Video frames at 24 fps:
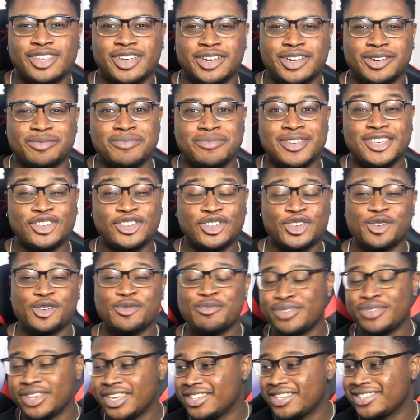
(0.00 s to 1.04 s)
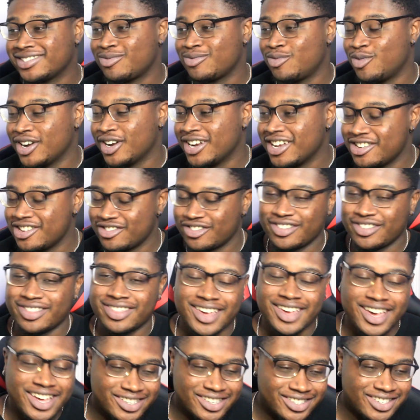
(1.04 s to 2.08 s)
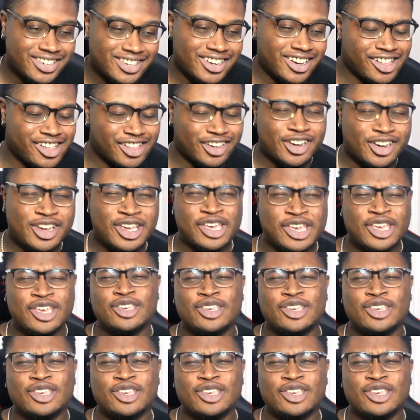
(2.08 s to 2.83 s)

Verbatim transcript: the MrBeast $100,000